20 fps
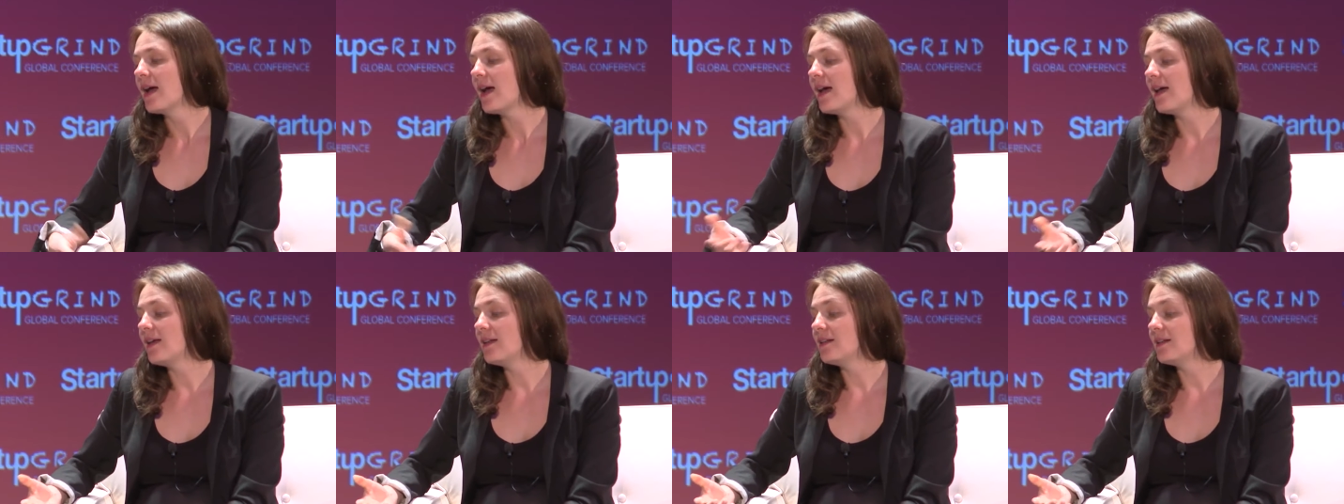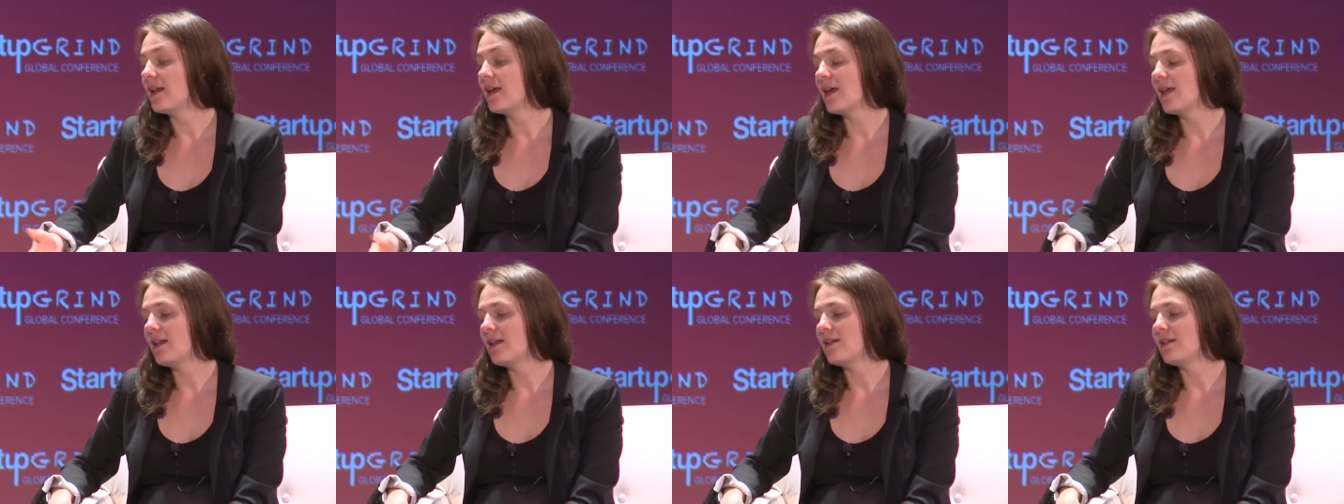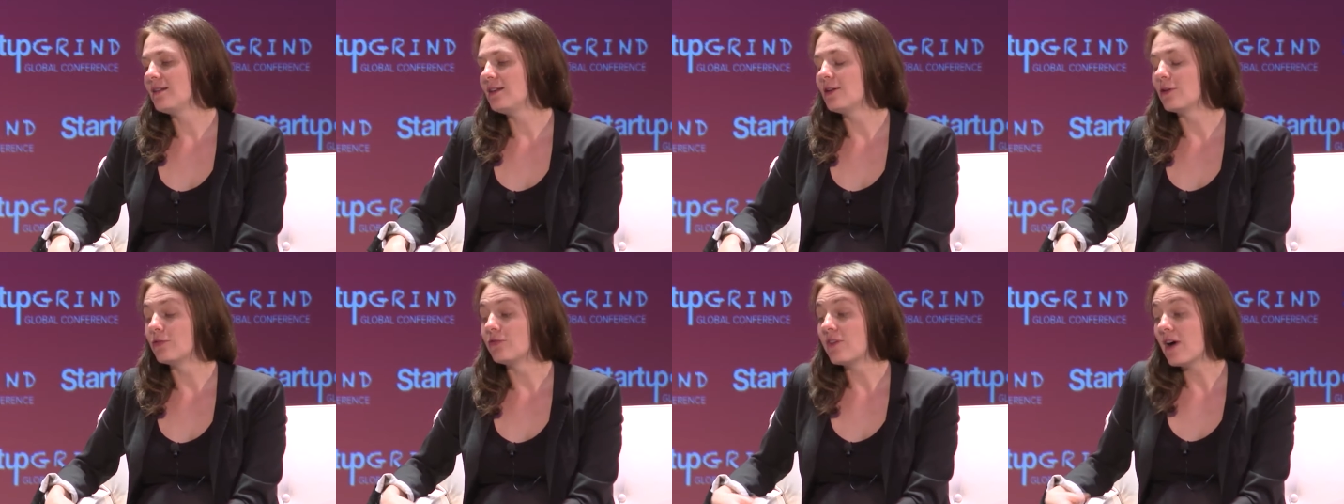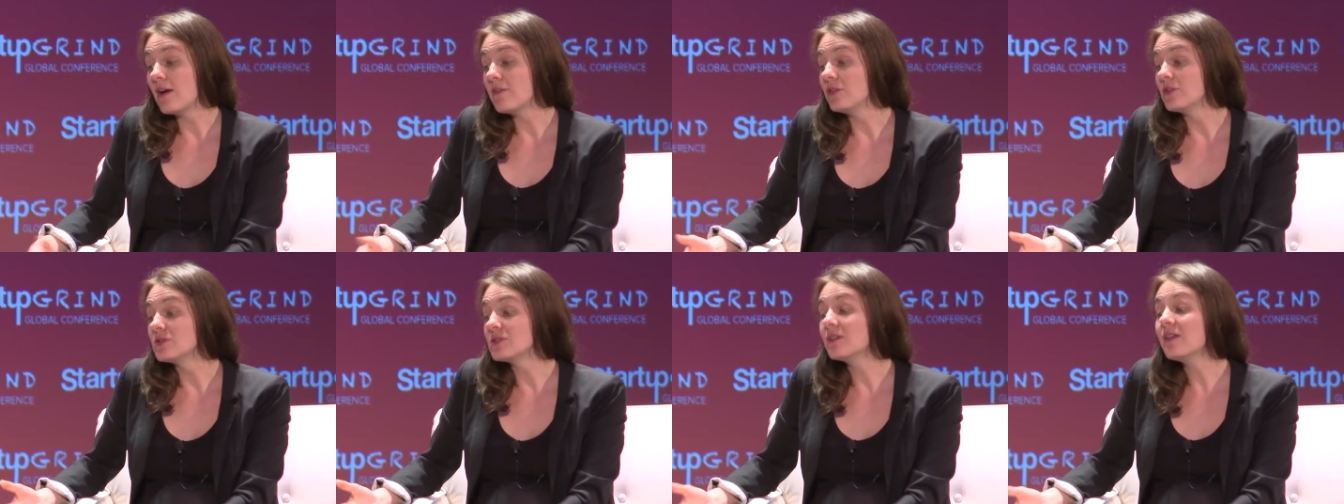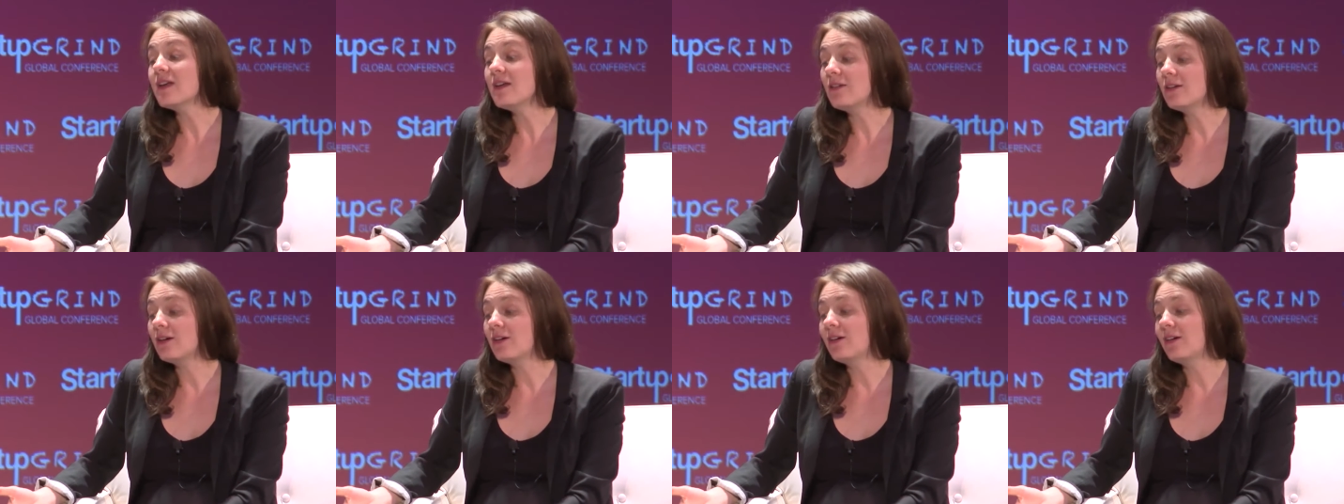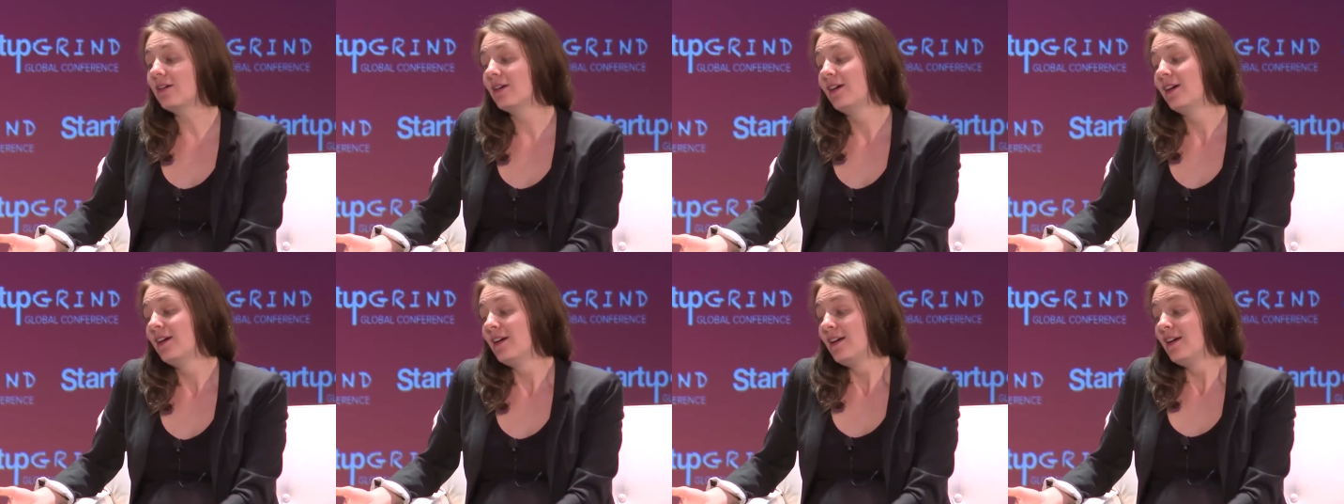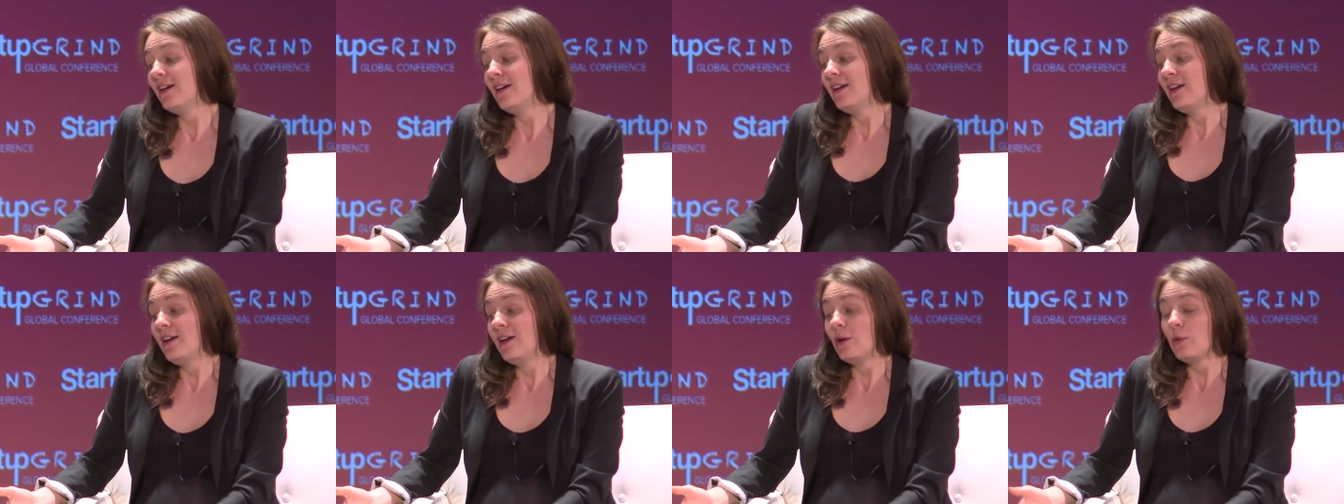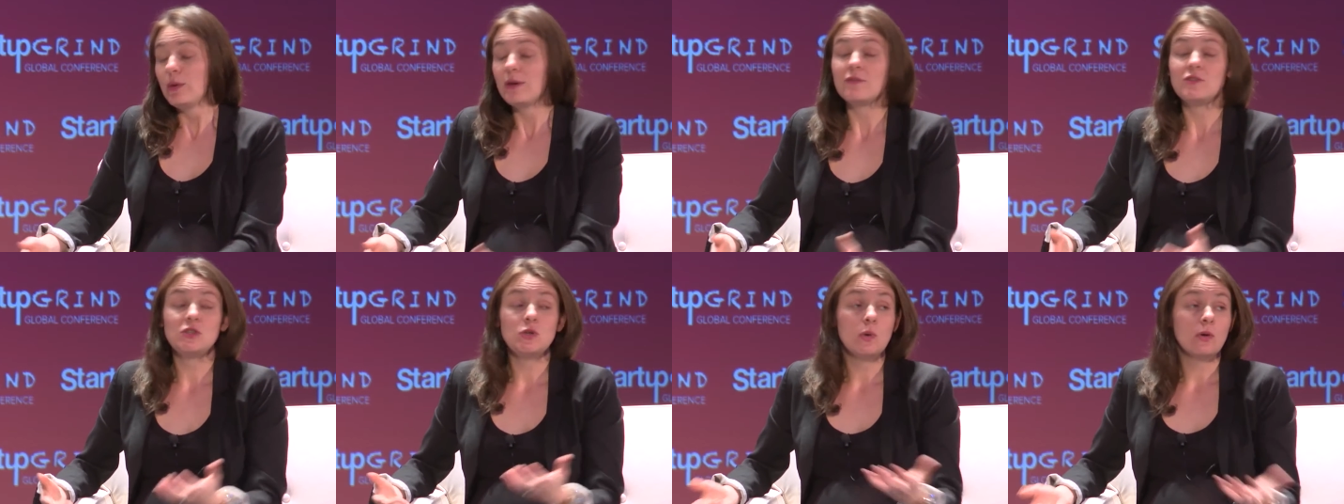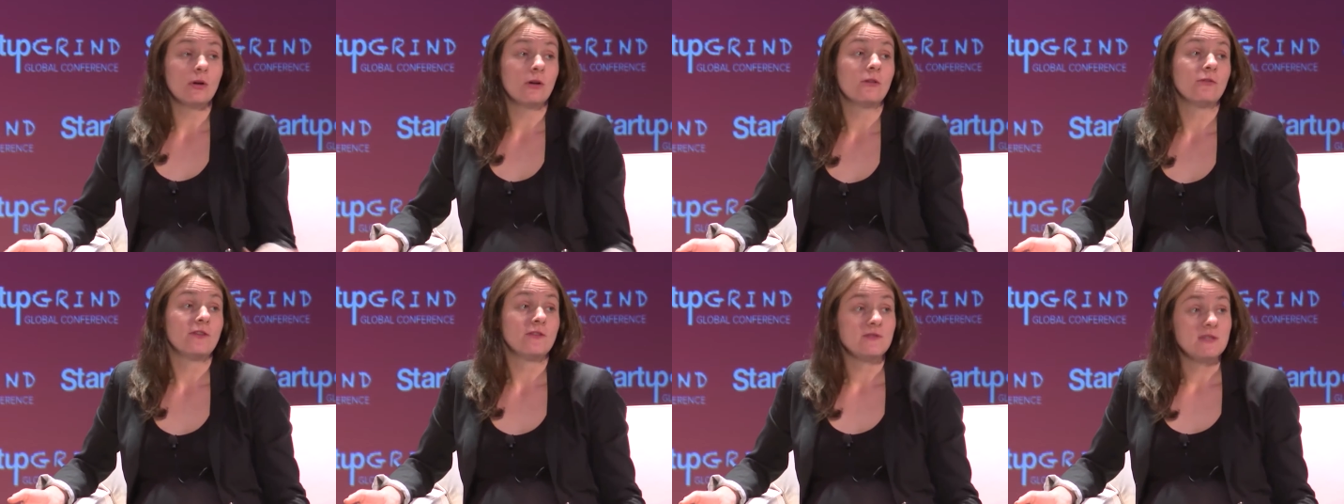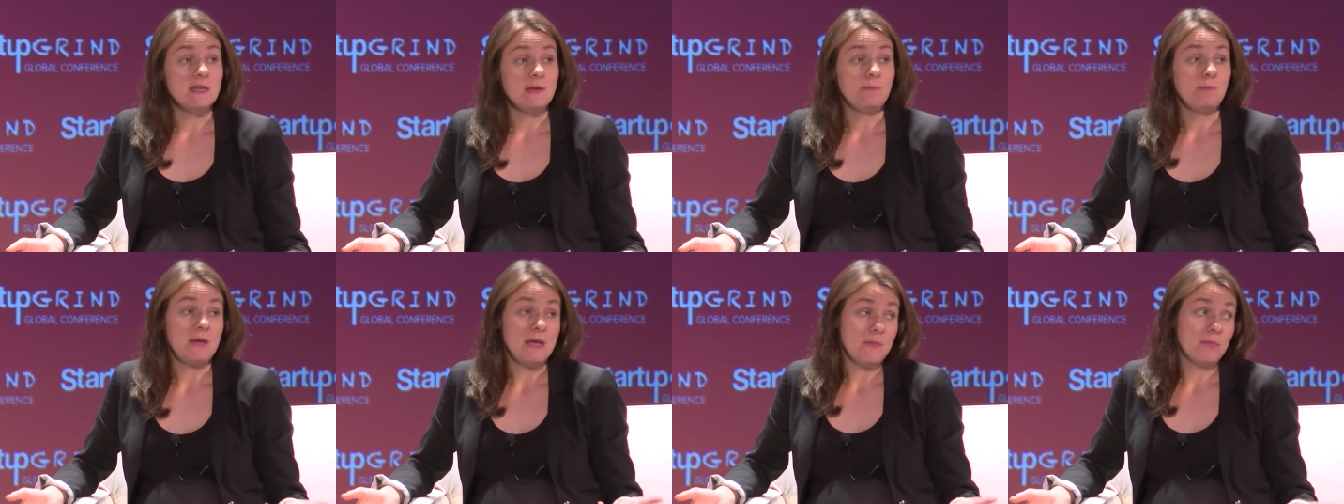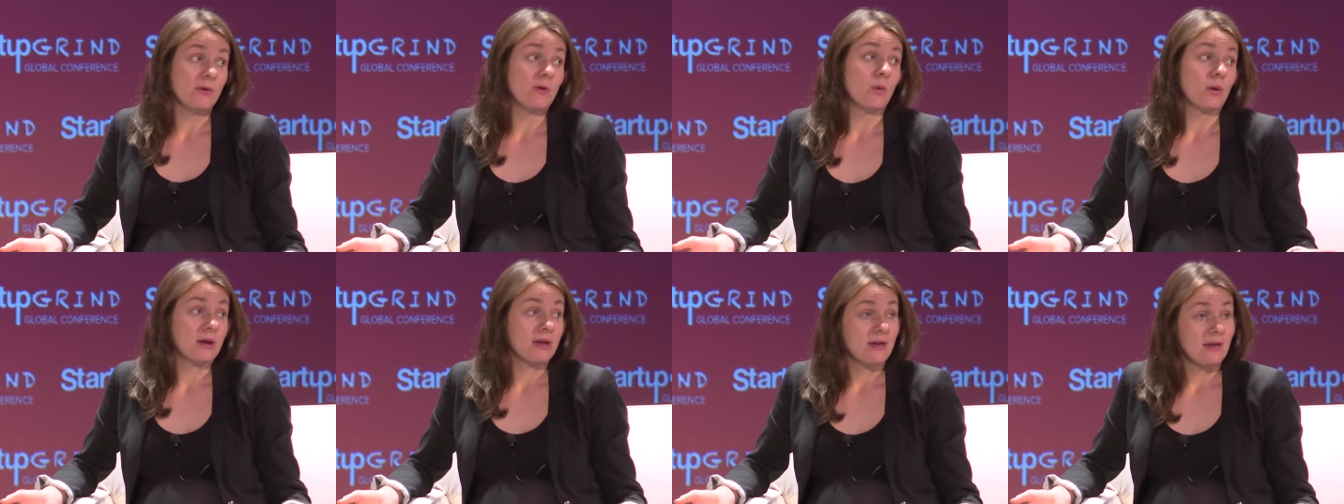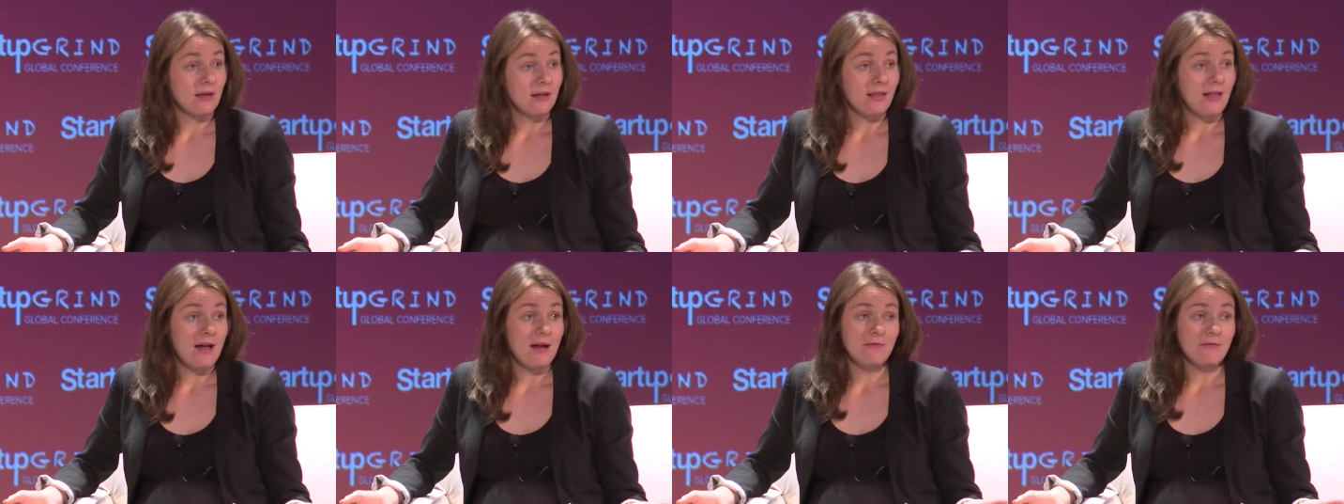And, and you know, five years later, we have 250 people working at